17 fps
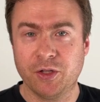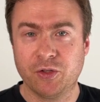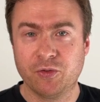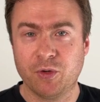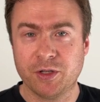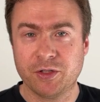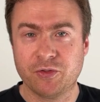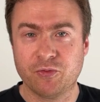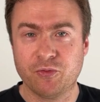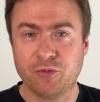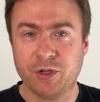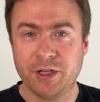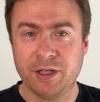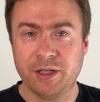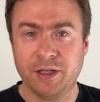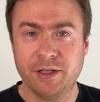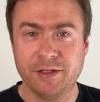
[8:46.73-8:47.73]
it was
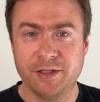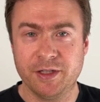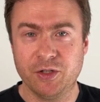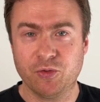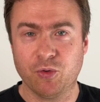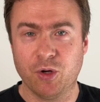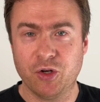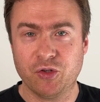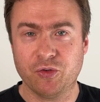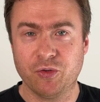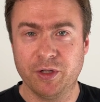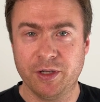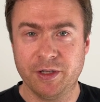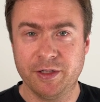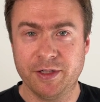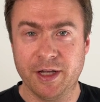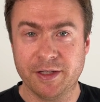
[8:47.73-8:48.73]
really easy to
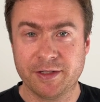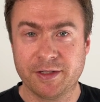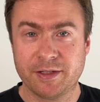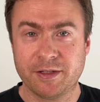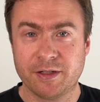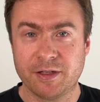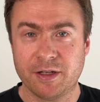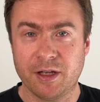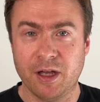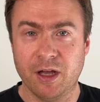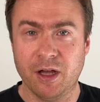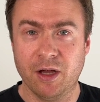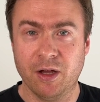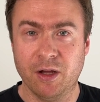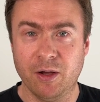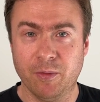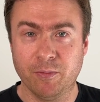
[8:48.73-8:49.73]
actually get
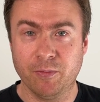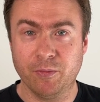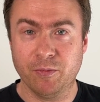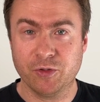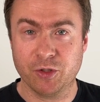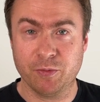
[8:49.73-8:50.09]
some